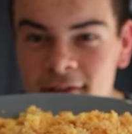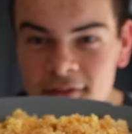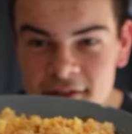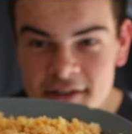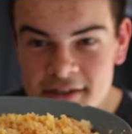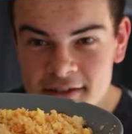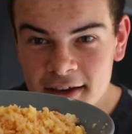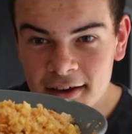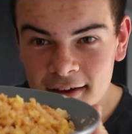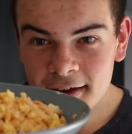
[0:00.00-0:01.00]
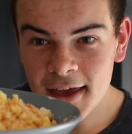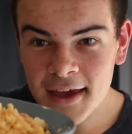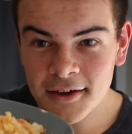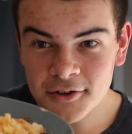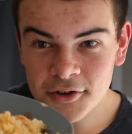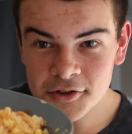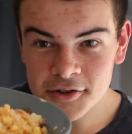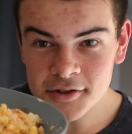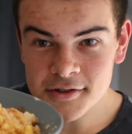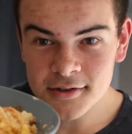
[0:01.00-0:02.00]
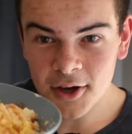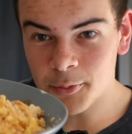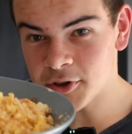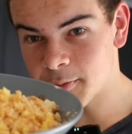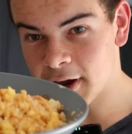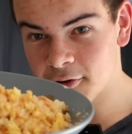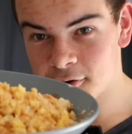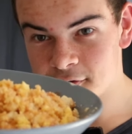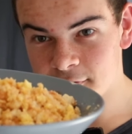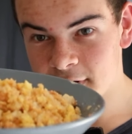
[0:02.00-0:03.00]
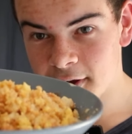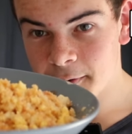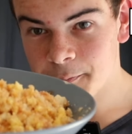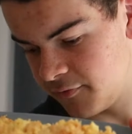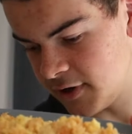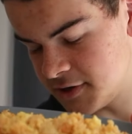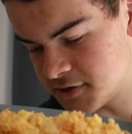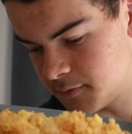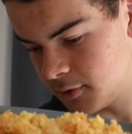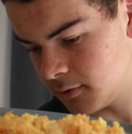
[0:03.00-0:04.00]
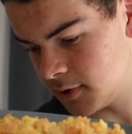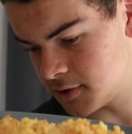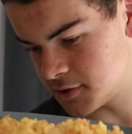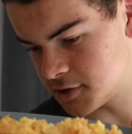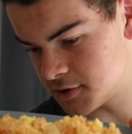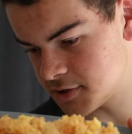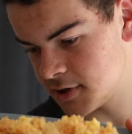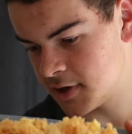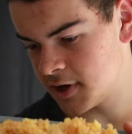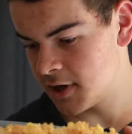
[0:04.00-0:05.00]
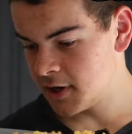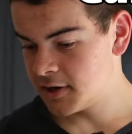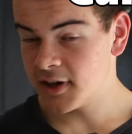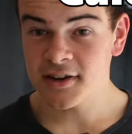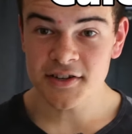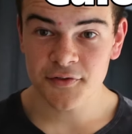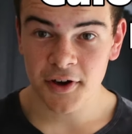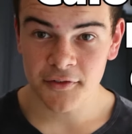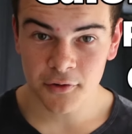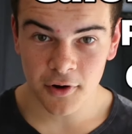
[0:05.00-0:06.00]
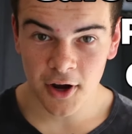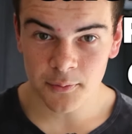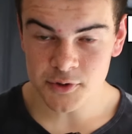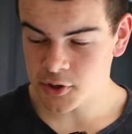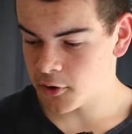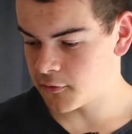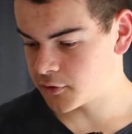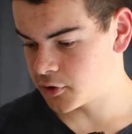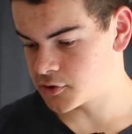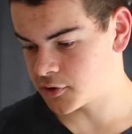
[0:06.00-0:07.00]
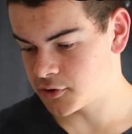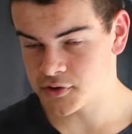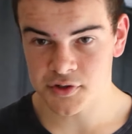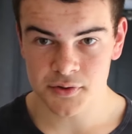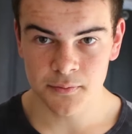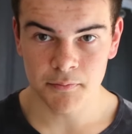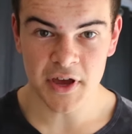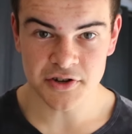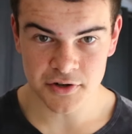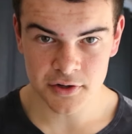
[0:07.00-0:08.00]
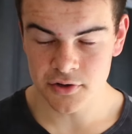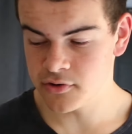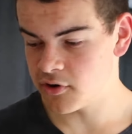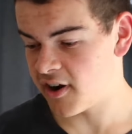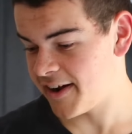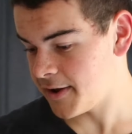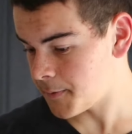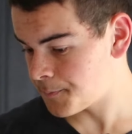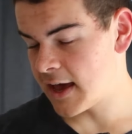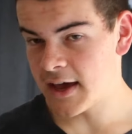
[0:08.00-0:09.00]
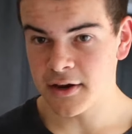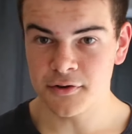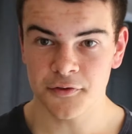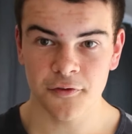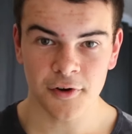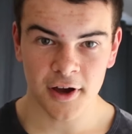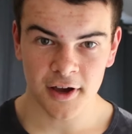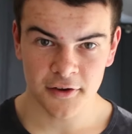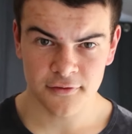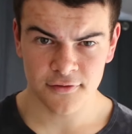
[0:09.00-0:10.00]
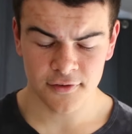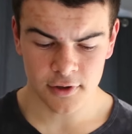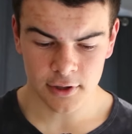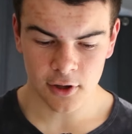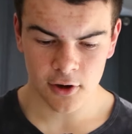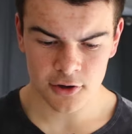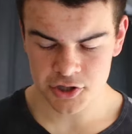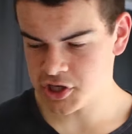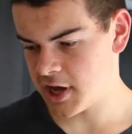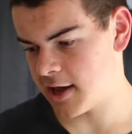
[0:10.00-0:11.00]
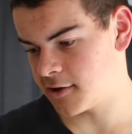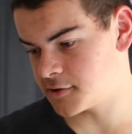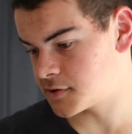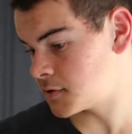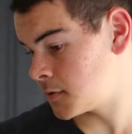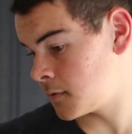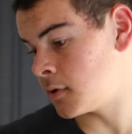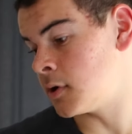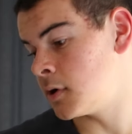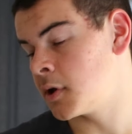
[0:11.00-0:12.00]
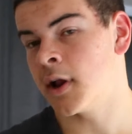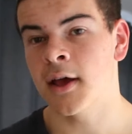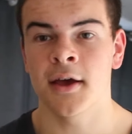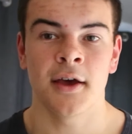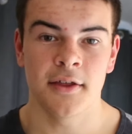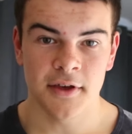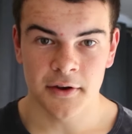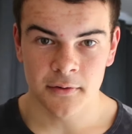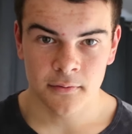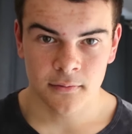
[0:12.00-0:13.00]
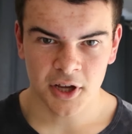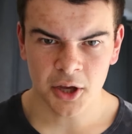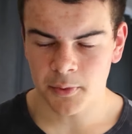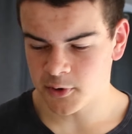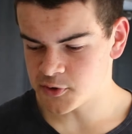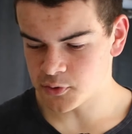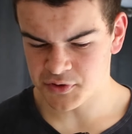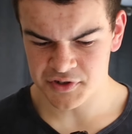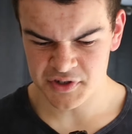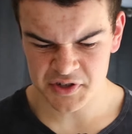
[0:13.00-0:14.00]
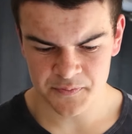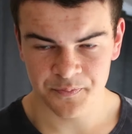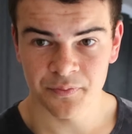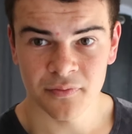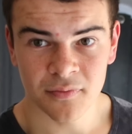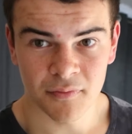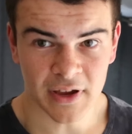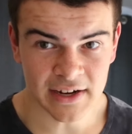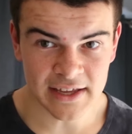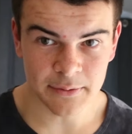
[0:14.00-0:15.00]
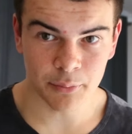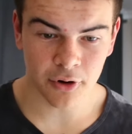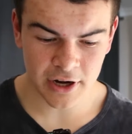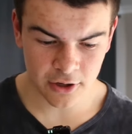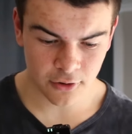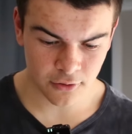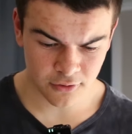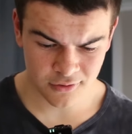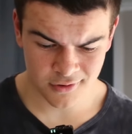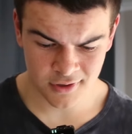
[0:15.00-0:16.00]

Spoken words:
This is egg and couscous. I'll put the macros over here. Fairly simple. It is just 95 grams of couscous measured dry and 5 large eggs. And then a couple of sauces, mainly Prego,